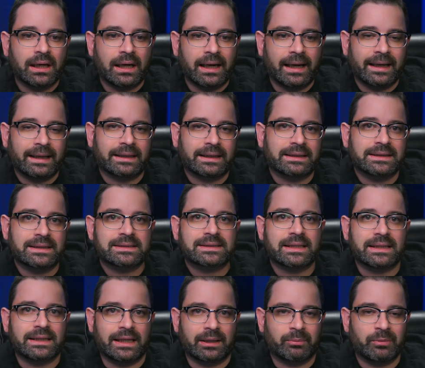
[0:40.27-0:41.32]
I had a
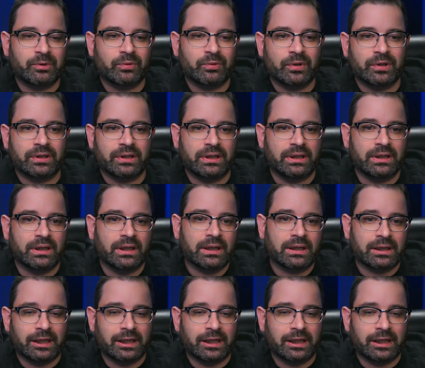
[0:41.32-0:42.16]
disconnect between the